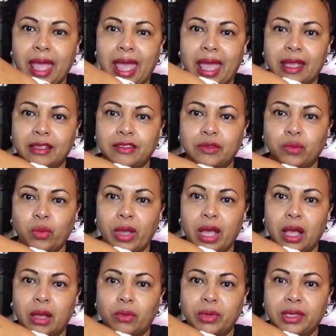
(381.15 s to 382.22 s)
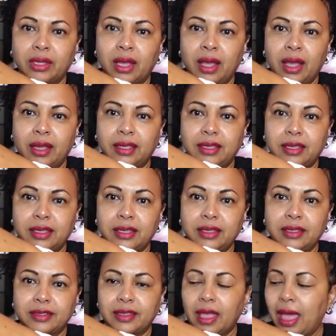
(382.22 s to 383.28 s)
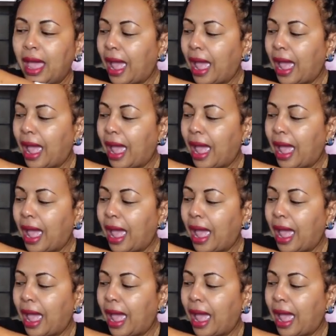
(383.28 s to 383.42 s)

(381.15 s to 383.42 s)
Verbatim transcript: as well with the Huggies.